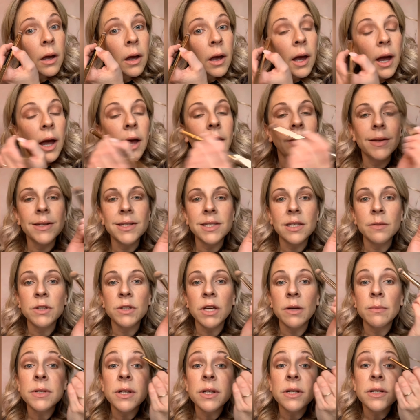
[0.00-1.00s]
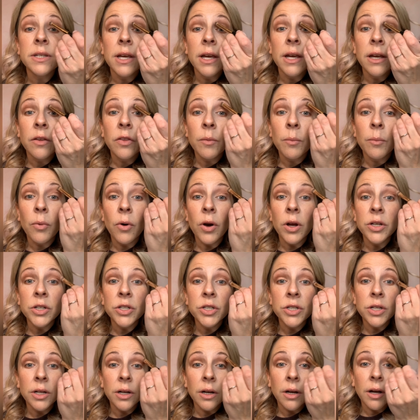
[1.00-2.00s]
And then sometimes I'll take the brush
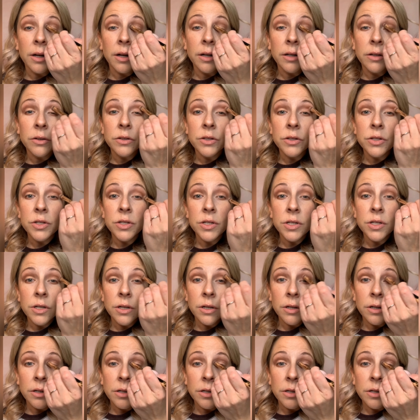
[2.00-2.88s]
and kind of just